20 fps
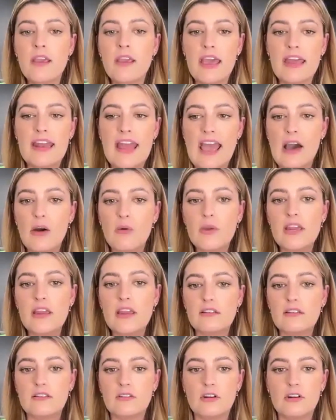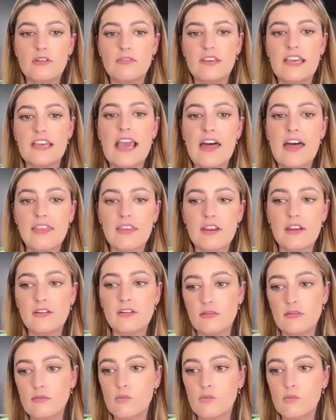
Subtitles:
And how we sort of gathered